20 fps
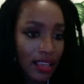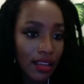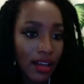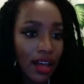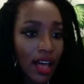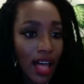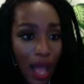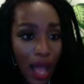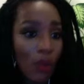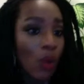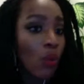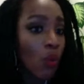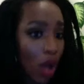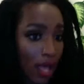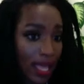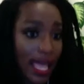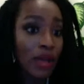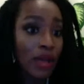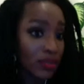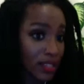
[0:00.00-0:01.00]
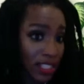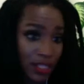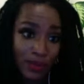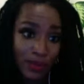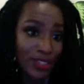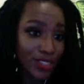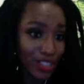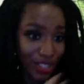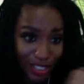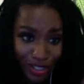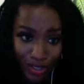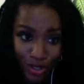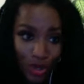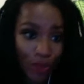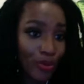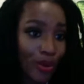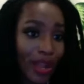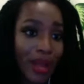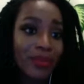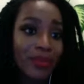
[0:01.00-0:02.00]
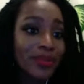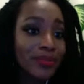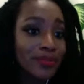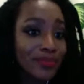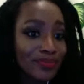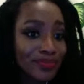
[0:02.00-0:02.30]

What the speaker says: I will walk out this bitch, no problem.